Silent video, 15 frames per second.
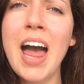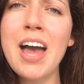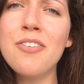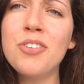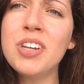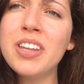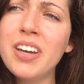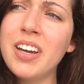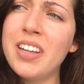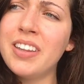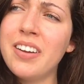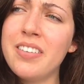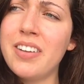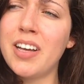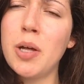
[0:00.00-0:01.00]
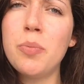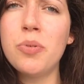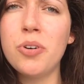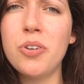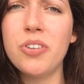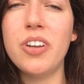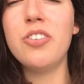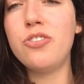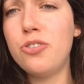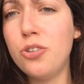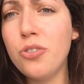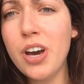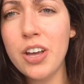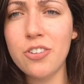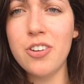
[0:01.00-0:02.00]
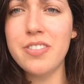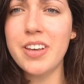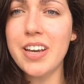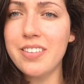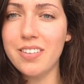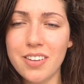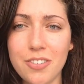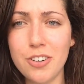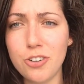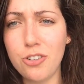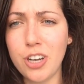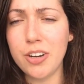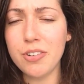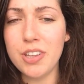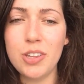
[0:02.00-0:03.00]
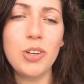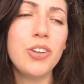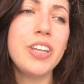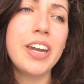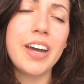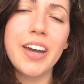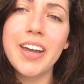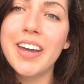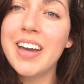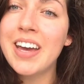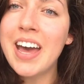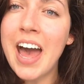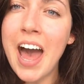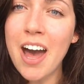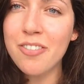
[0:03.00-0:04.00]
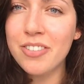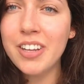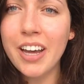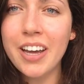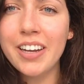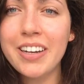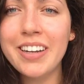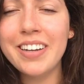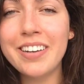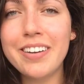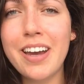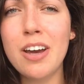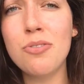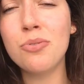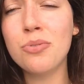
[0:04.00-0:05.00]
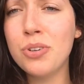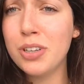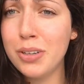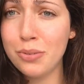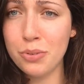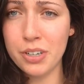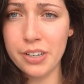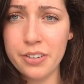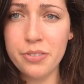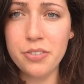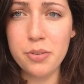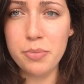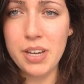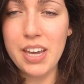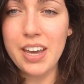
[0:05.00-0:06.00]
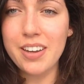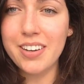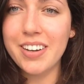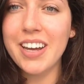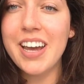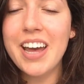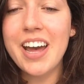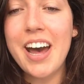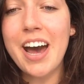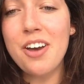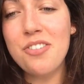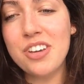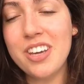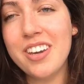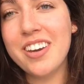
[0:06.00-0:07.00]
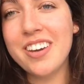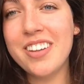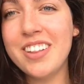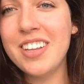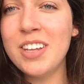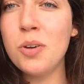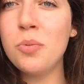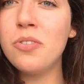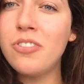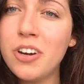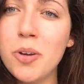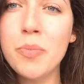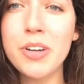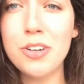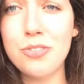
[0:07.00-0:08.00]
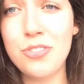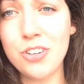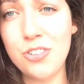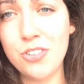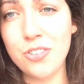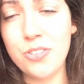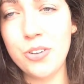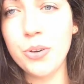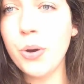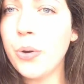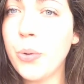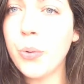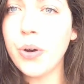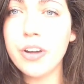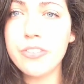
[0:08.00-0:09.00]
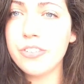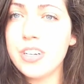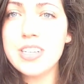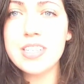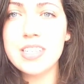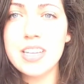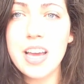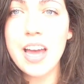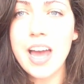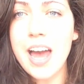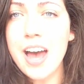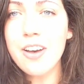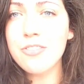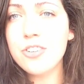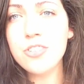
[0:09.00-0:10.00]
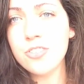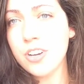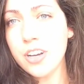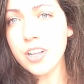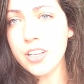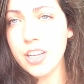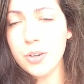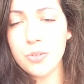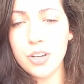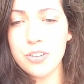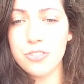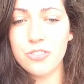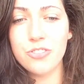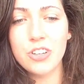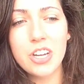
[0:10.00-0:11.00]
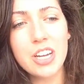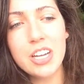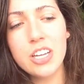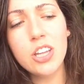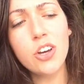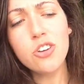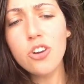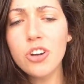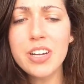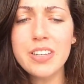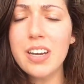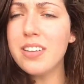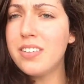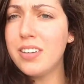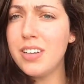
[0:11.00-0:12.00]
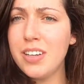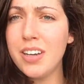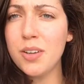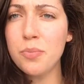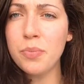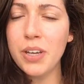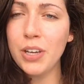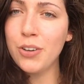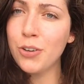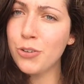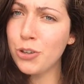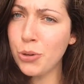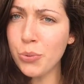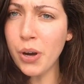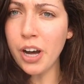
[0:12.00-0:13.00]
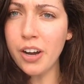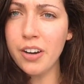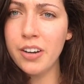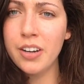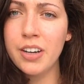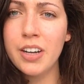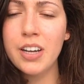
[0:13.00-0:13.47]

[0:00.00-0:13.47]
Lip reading: I think that there's two exercises I want to share with you that I have done and have really worked for me, and I think you'll be very beneficial to whoever is ever struggling with, your identity and being who you are,